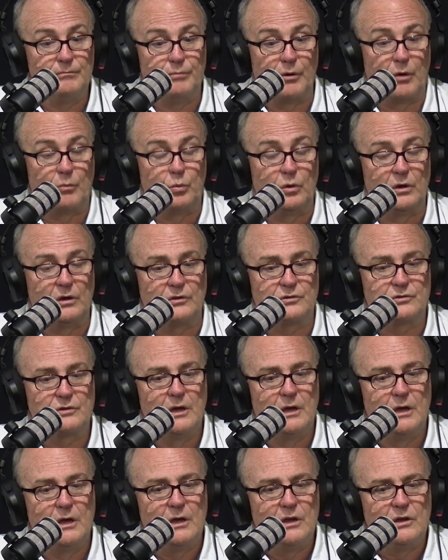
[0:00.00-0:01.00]
Bob Willis.
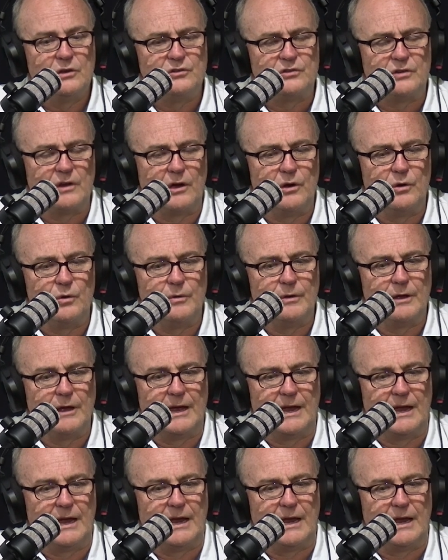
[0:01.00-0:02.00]
So,
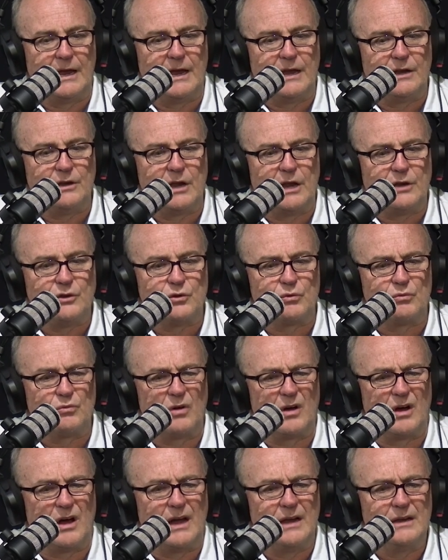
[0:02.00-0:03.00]
and you're
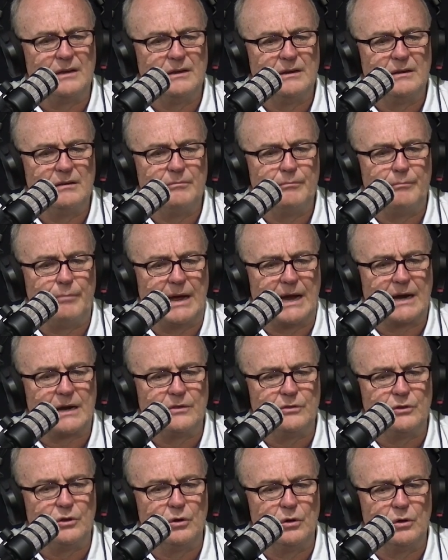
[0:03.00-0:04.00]
right,
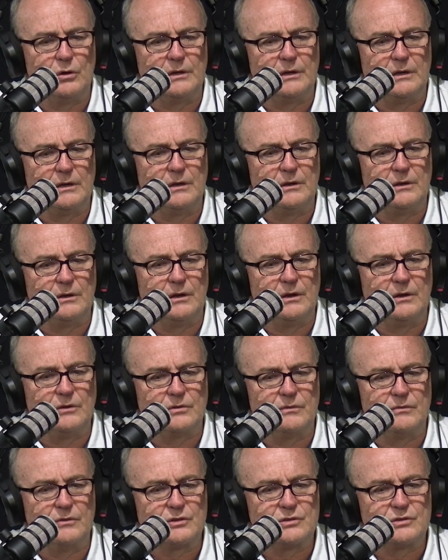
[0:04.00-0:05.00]
back in the early
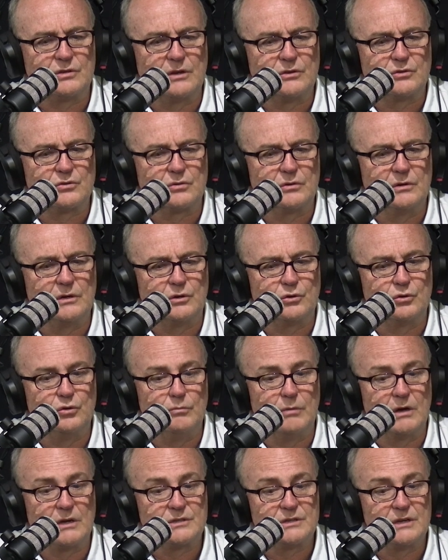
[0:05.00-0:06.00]
years of this century,
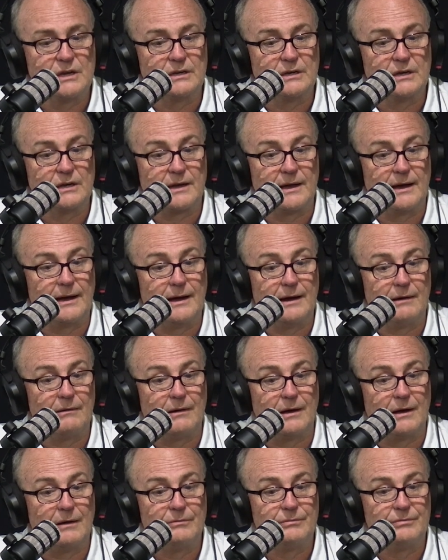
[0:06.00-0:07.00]
Kumar
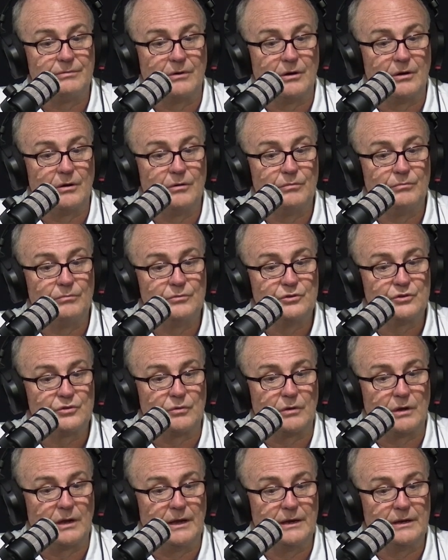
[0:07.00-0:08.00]
Sangakkara from
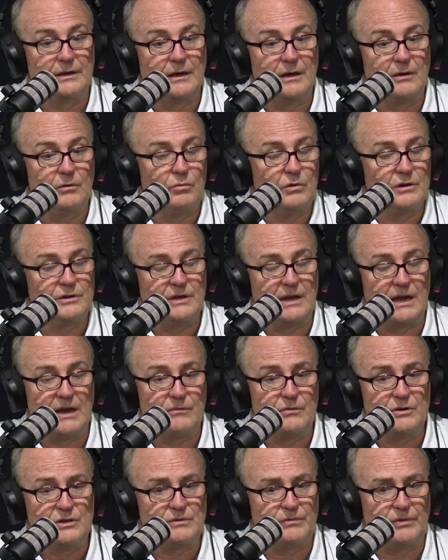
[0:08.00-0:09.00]
Sri Lanka, what did he
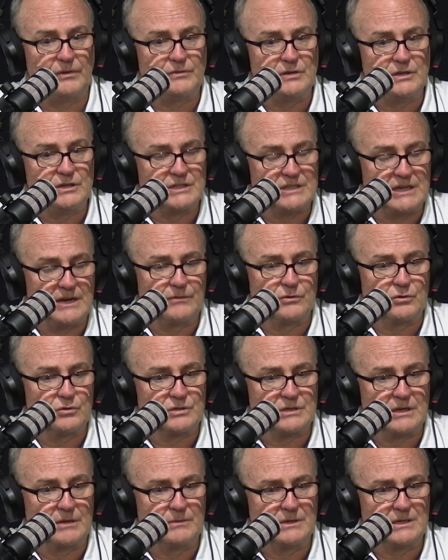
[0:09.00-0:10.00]
average, 57
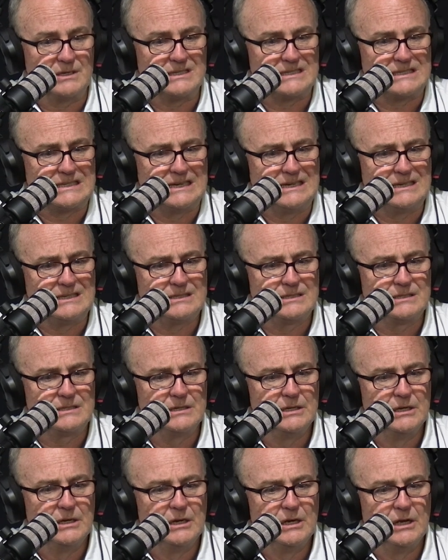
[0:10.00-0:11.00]
or something in
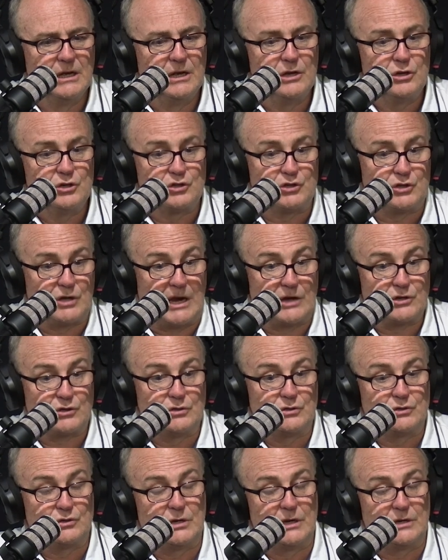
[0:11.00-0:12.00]
tests?
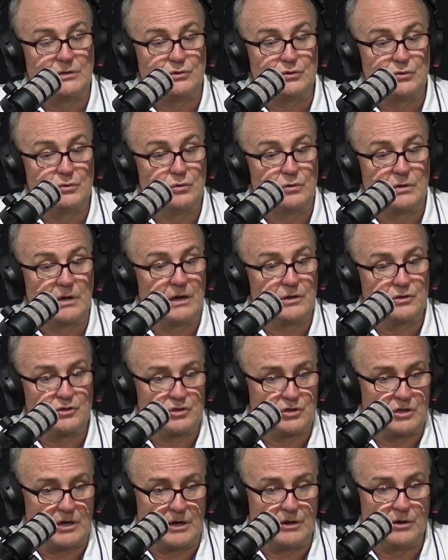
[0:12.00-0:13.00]
Sachin Tendulkar,
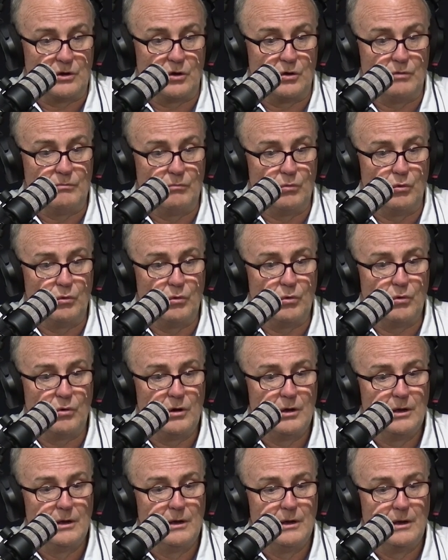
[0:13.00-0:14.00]
say no
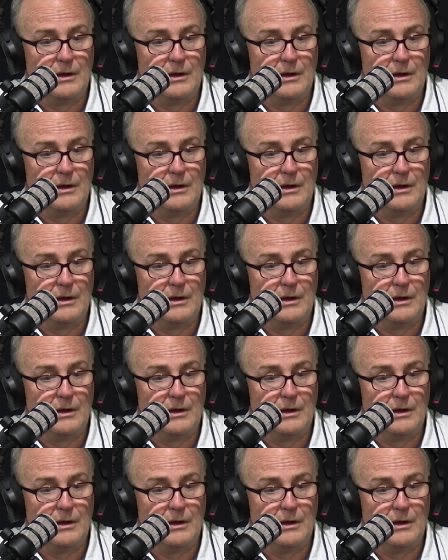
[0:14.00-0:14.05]
more.